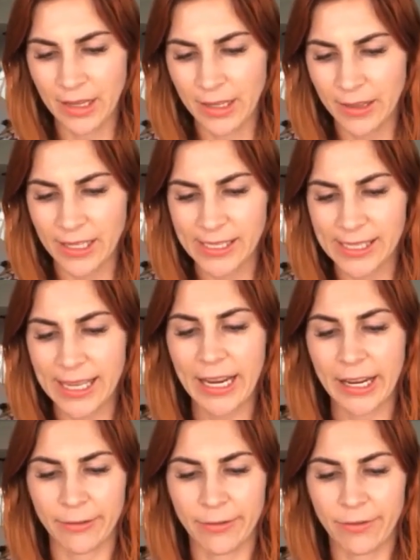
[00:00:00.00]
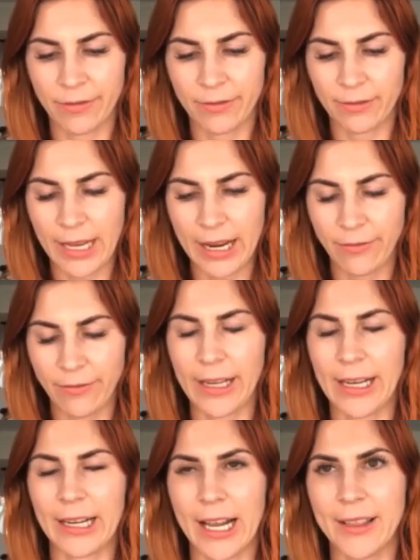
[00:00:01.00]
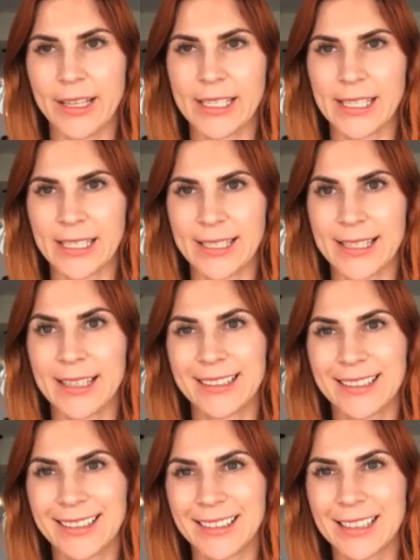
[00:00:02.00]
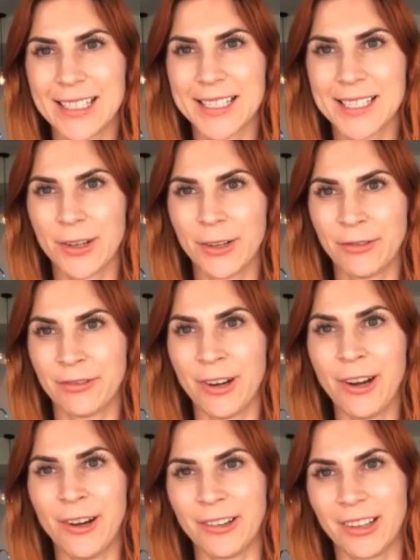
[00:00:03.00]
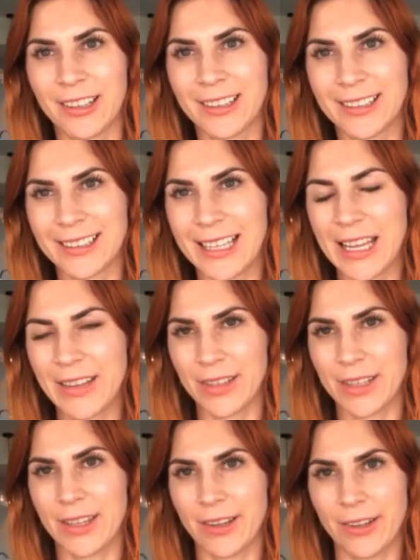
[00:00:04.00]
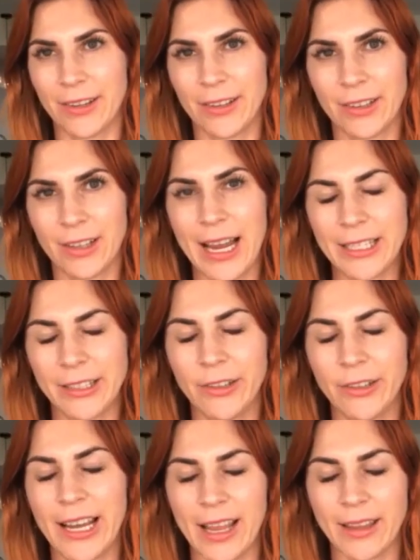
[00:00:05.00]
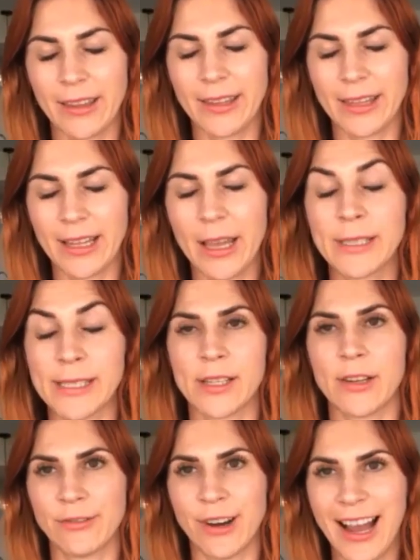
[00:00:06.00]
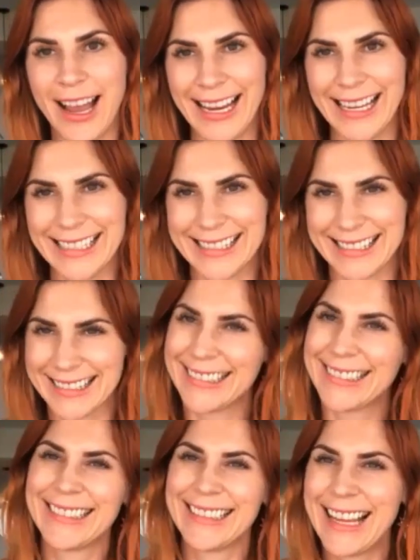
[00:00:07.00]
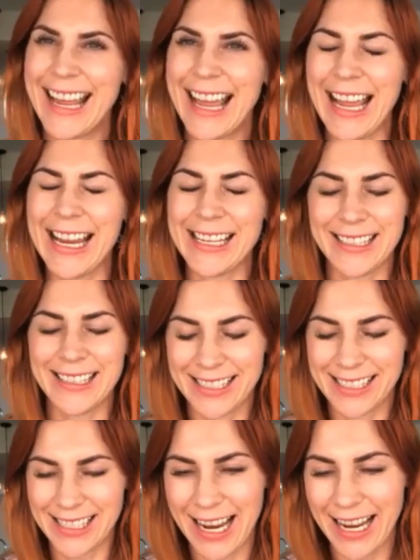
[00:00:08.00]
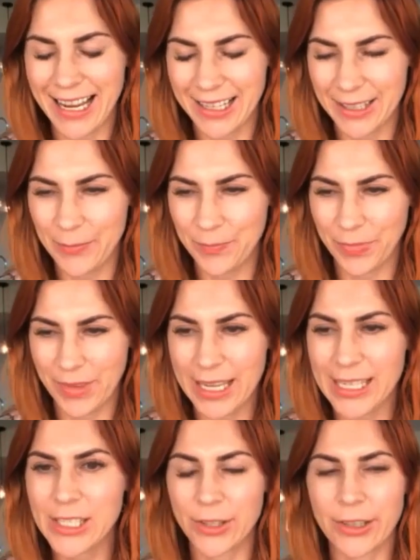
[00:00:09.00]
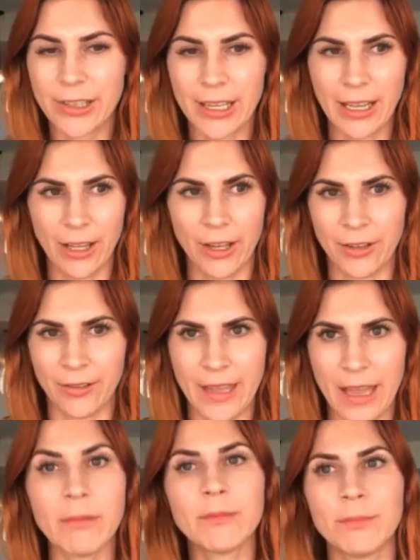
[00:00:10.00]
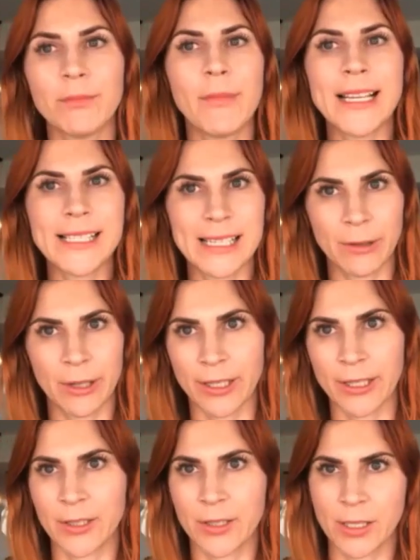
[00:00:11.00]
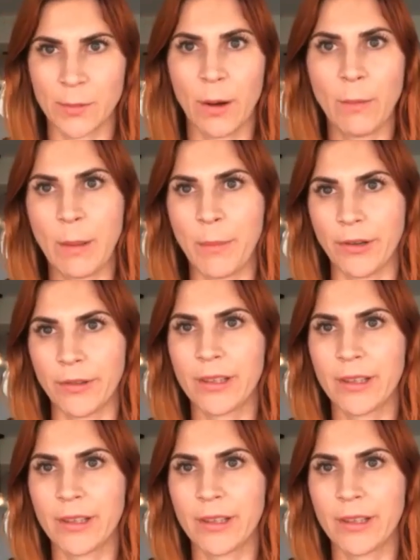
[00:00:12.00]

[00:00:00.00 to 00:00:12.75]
this thing of like feeling like this is so wrong, even though I knew it was so right. And it took a lot of that mindset work, which is what we both